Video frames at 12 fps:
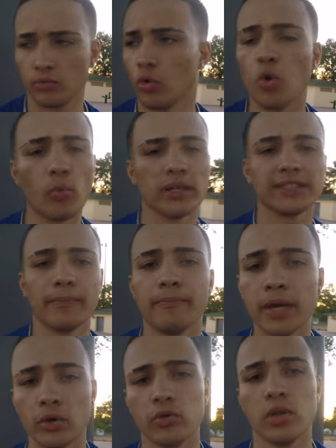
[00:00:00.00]
Rome
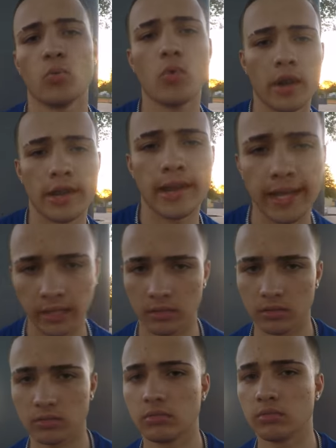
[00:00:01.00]
wasn't built in one night.
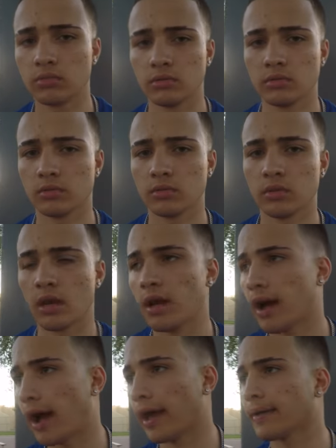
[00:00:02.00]

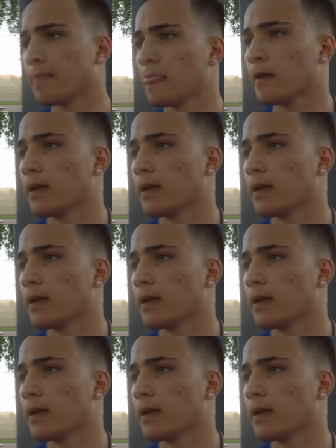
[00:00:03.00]
Alright?